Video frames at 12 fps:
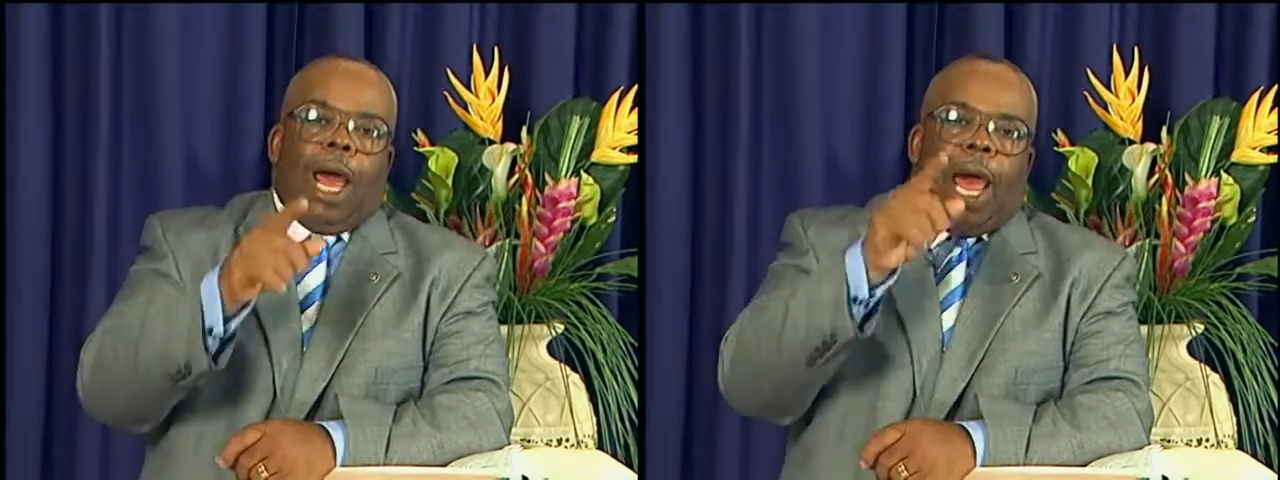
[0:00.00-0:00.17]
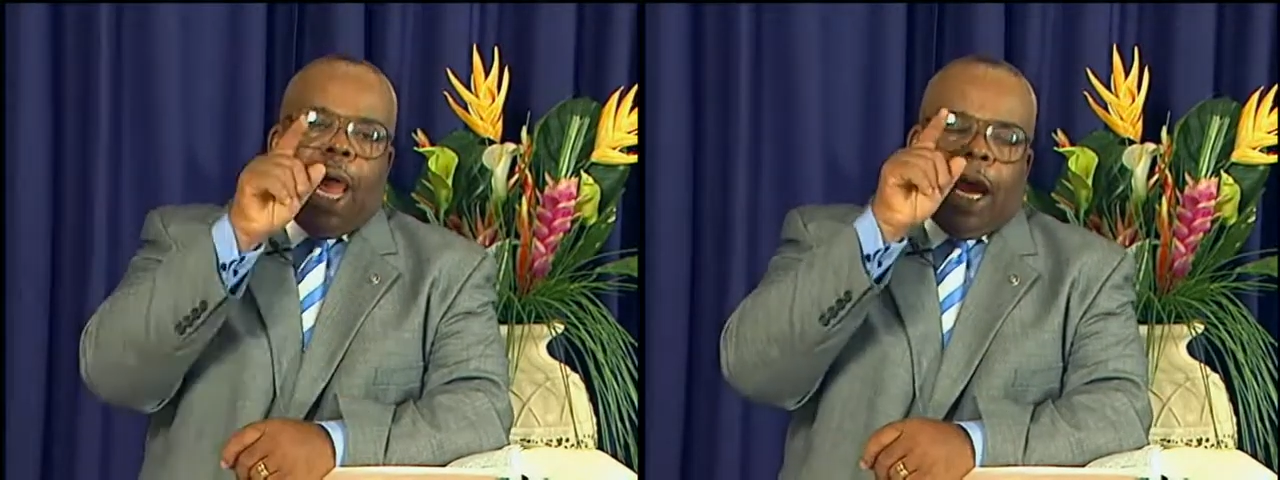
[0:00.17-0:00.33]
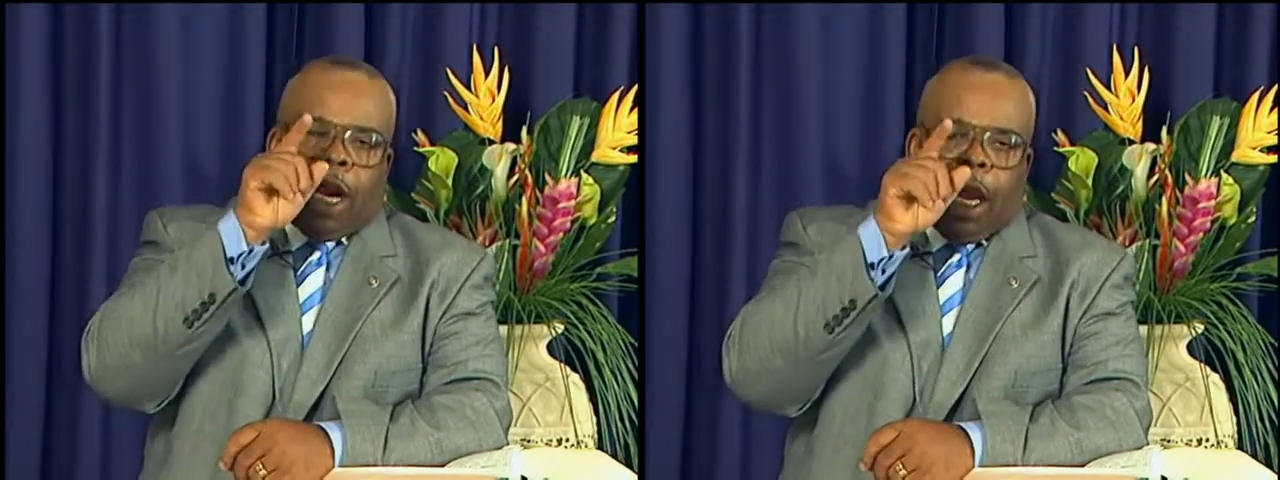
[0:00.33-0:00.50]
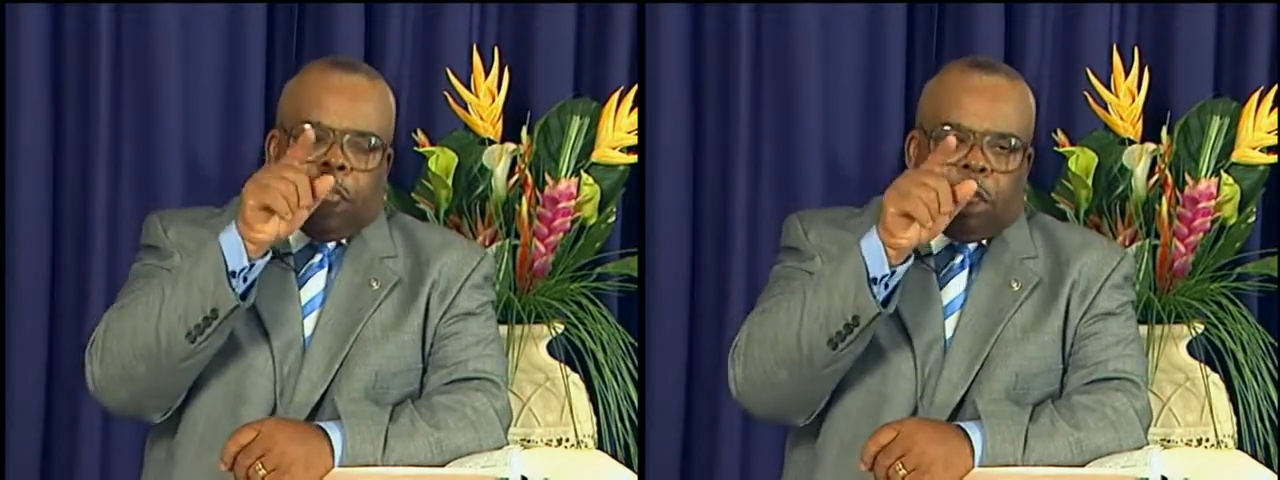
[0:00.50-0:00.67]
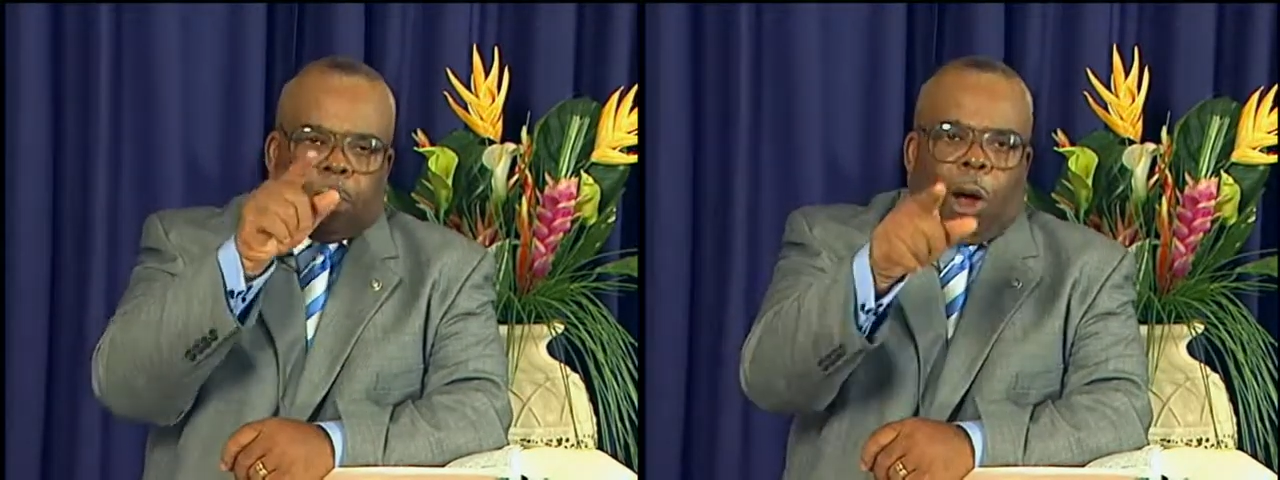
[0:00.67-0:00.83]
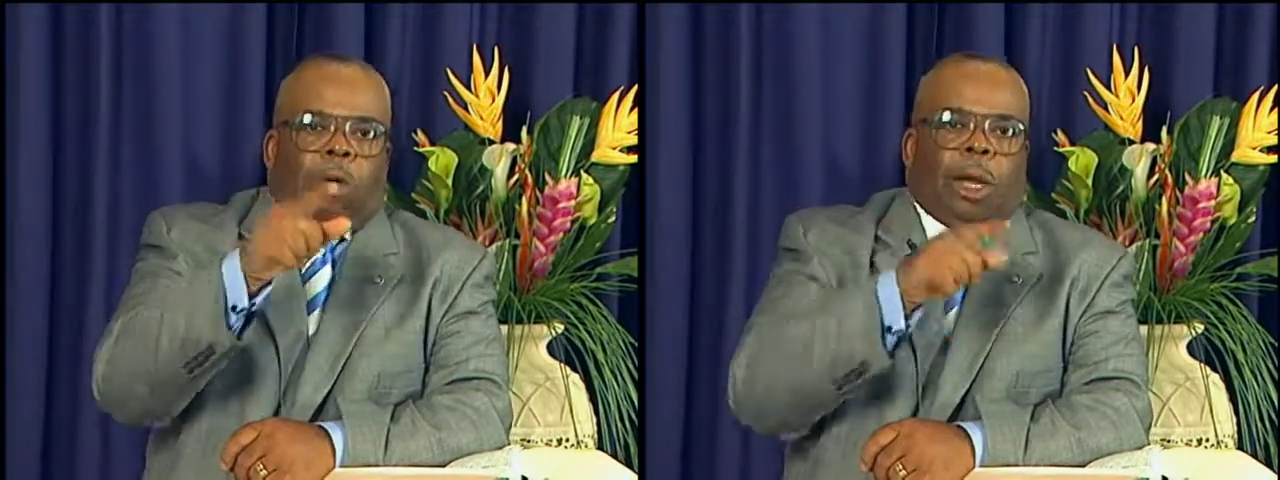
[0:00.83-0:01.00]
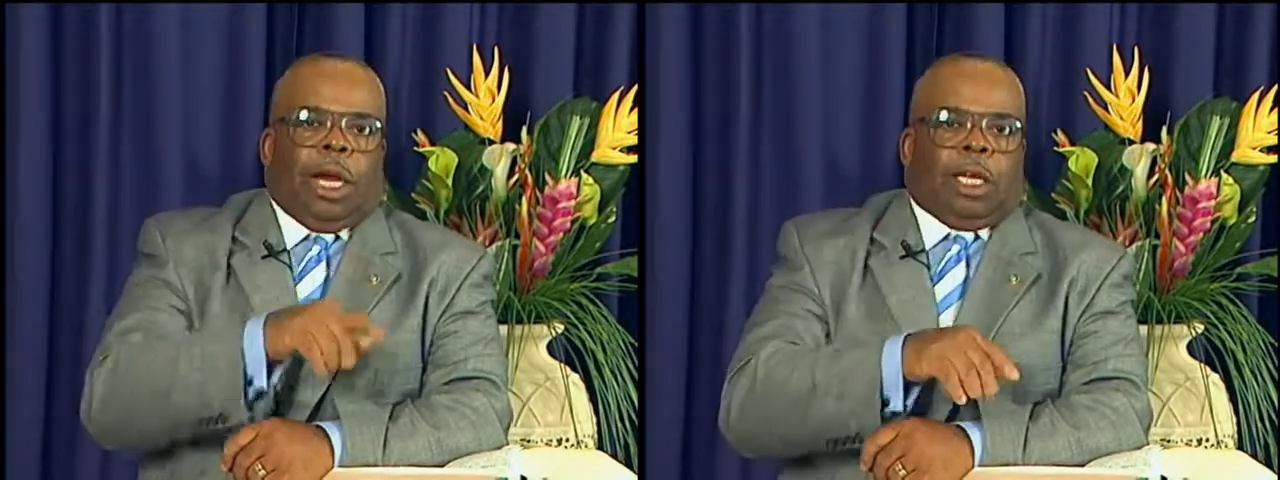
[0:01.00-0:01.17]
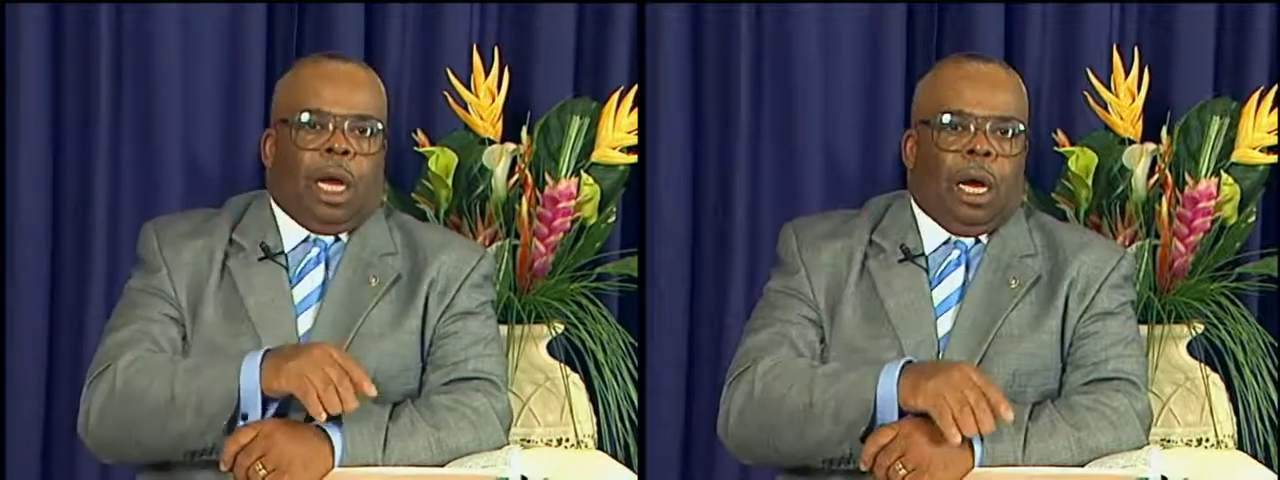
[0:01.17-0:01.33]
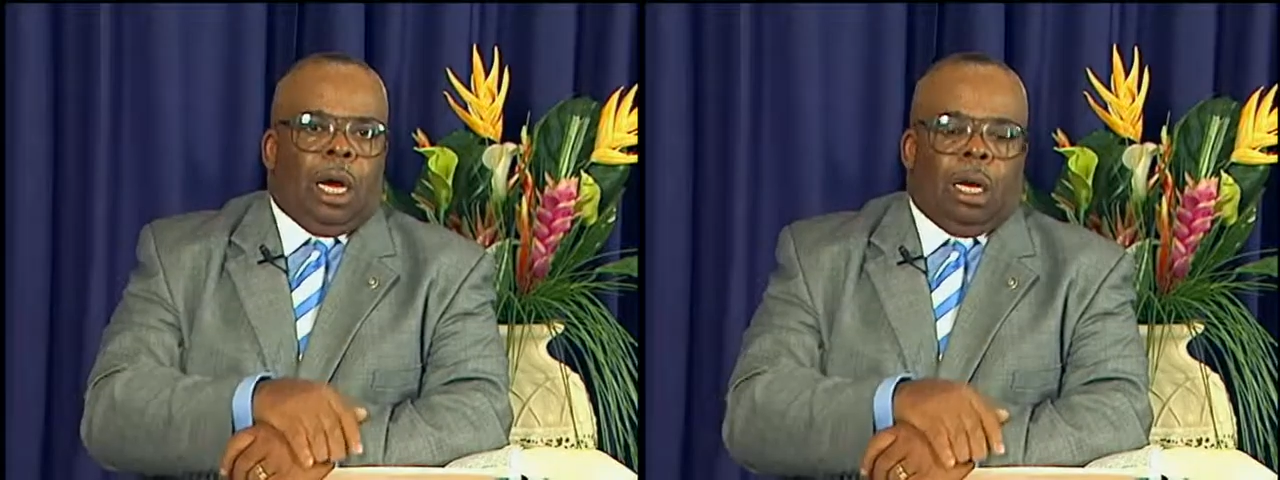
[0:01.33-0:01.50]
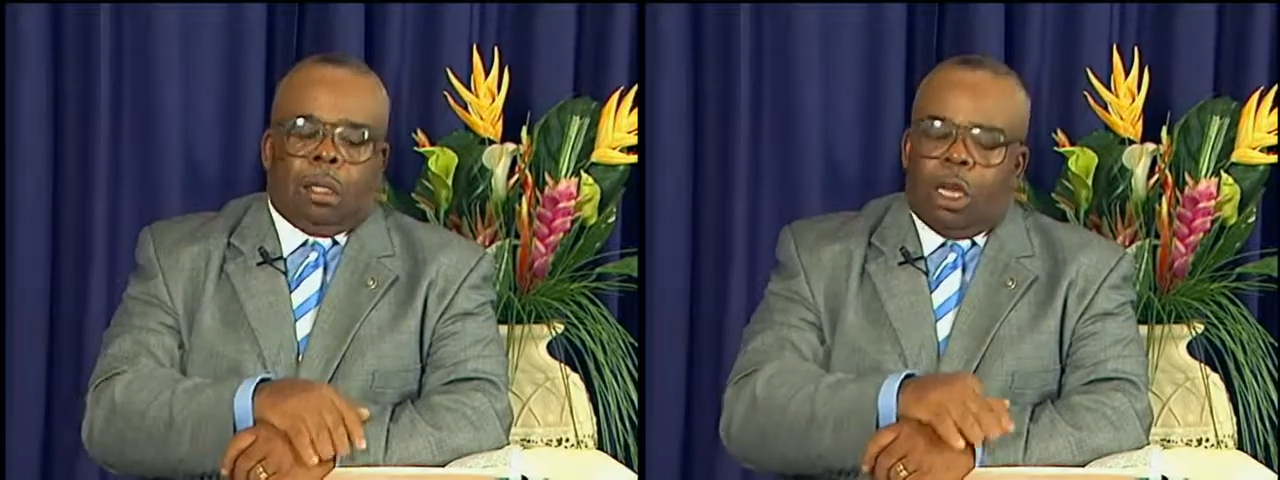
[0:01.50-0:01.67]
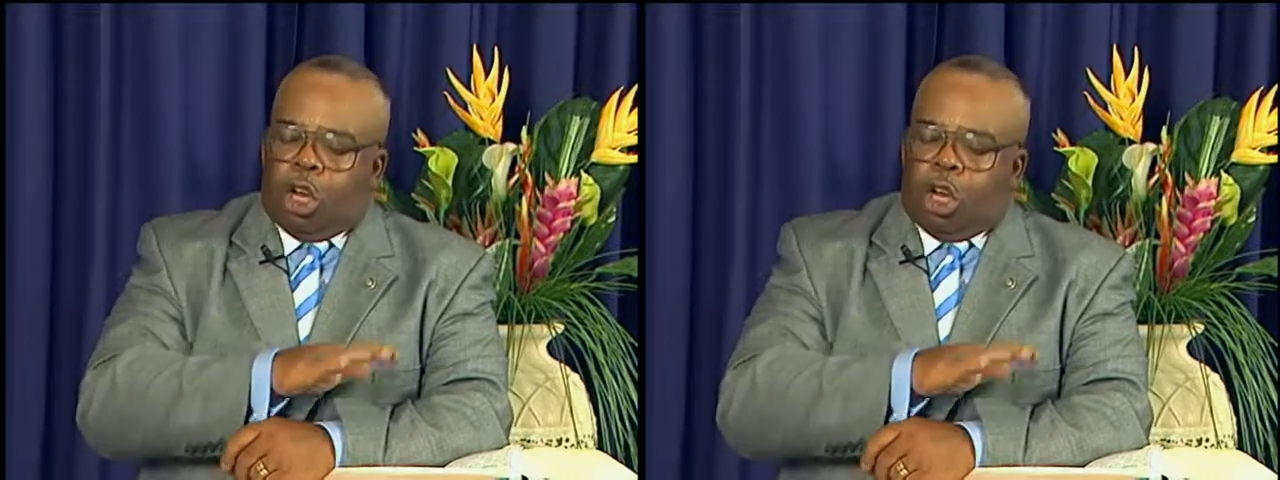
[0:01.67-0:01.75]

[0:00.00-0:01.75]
and they spoke in tongues.